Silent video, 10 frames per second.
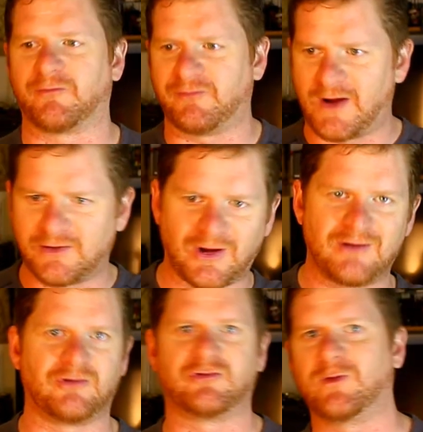The fire
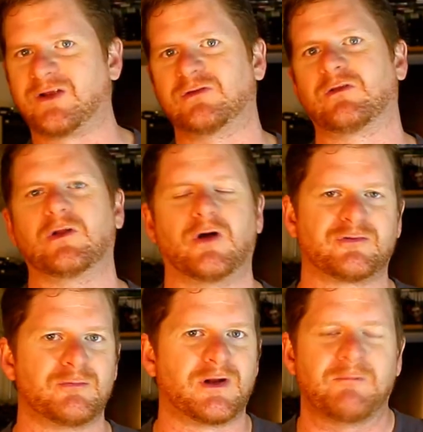changing direction at the
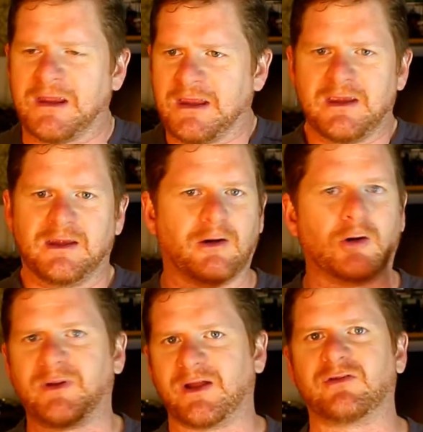last minute,
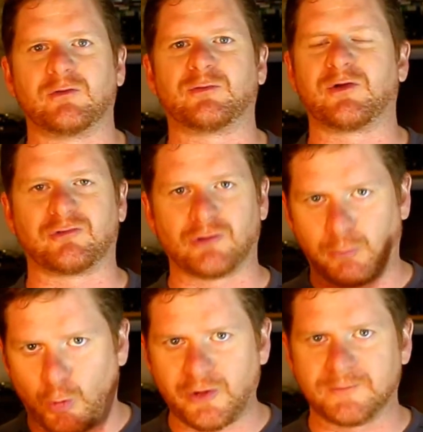airplanes that were supposed to drop
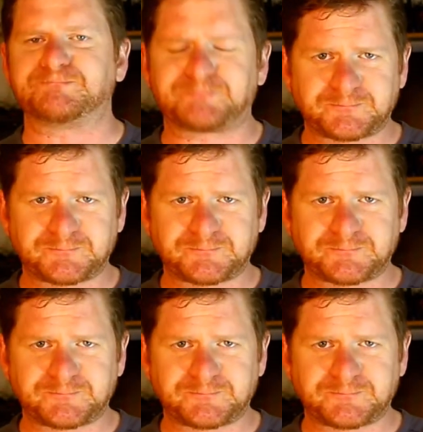water,